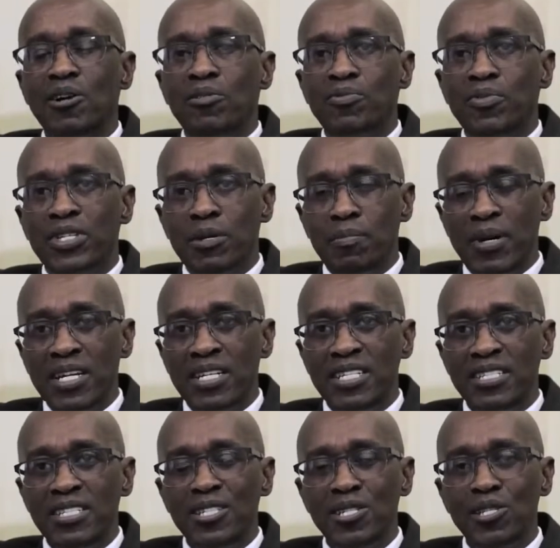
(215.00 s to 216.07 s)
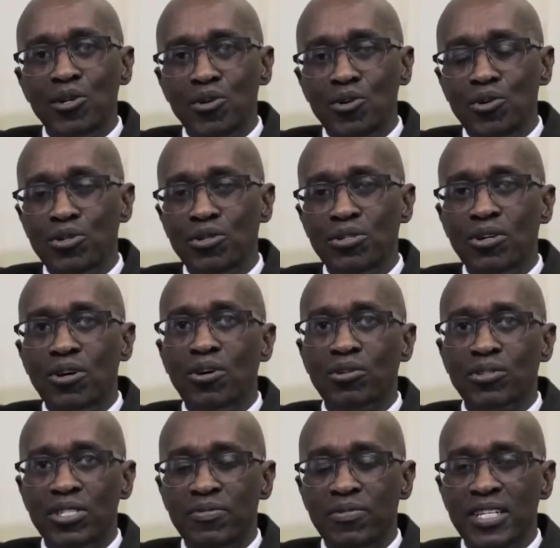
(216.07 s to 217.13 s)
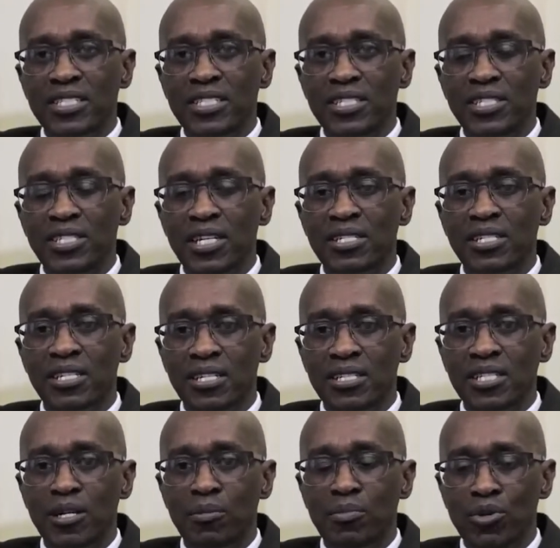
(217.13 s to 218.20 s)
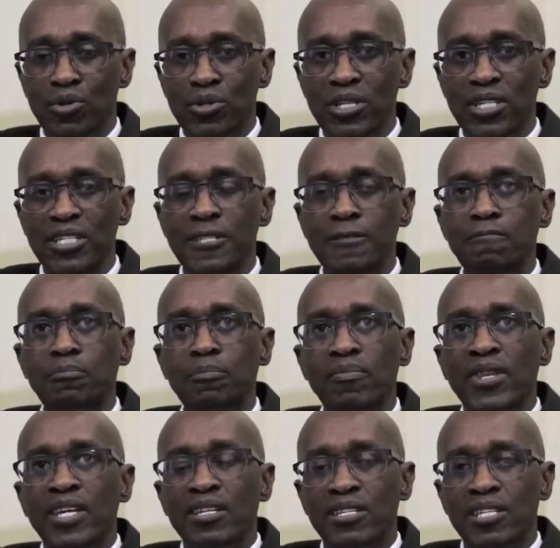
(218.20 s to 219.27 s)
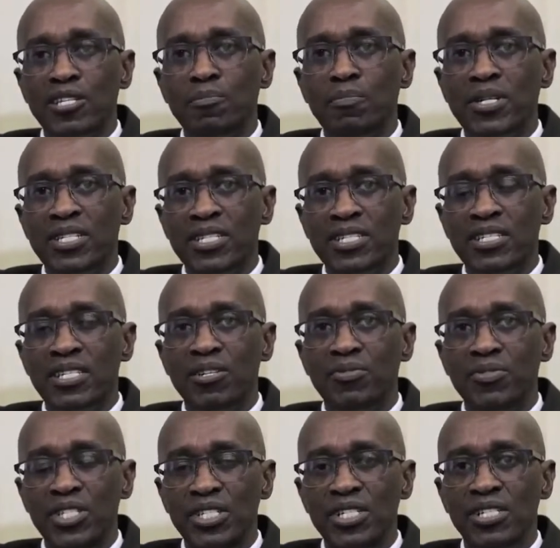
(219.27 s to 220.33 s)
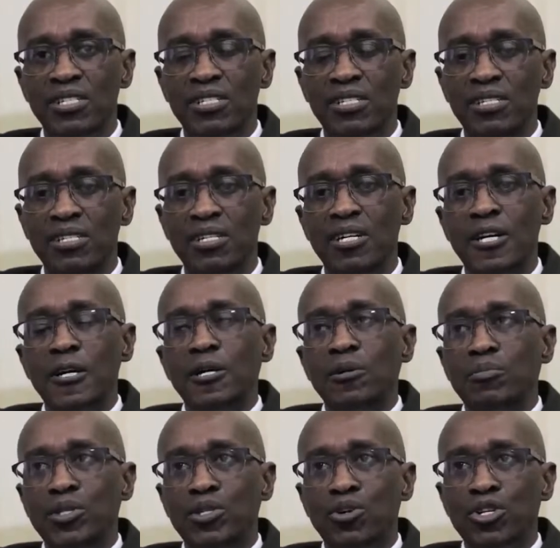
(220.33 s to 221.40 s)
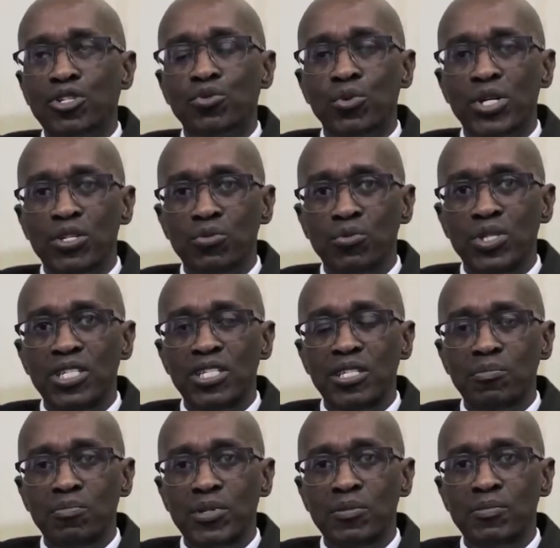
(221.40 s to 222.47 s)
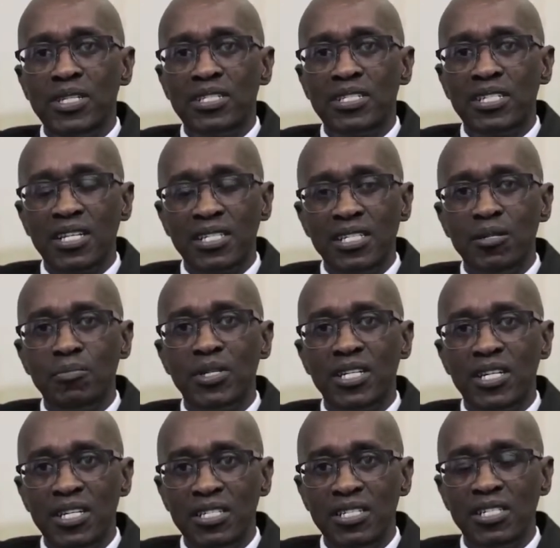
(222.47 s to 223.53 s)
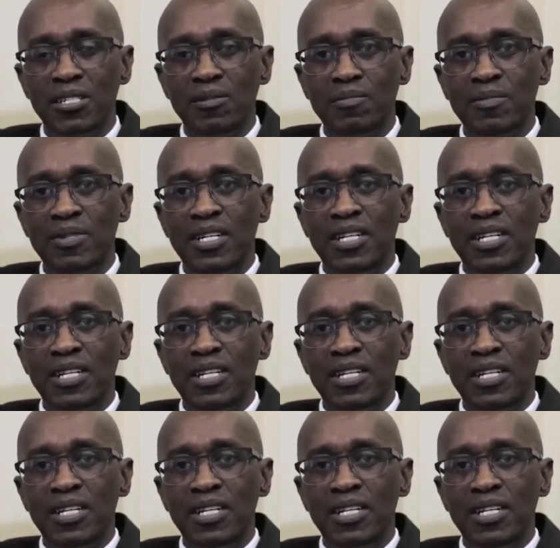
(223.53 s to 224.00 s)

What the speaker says: For the market as a whole, or the financial sector broadly, this brings efficiency, because when we implement such a mechanism,